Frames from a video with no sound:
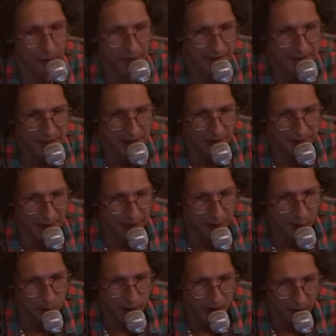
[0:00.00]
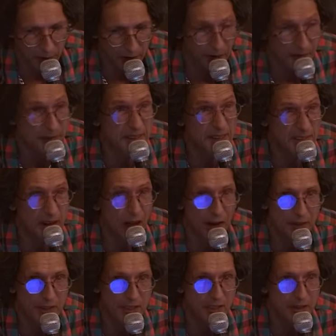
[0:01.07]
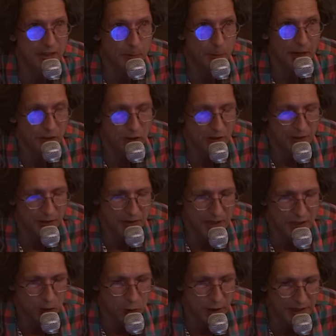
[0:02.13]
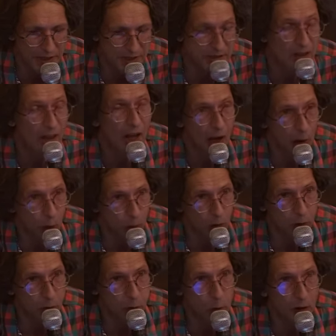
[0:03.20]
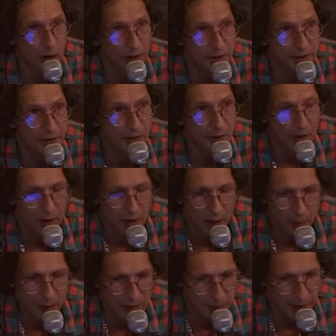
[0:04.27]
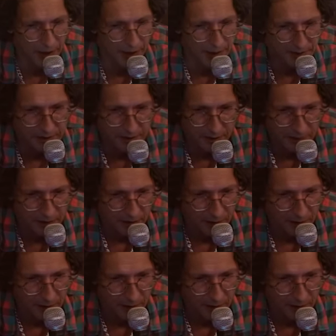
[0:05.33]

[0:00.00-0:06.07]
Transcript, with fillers: and places like that in America. These lines, these petroglyphs, these grids are worldwide. Um, this place,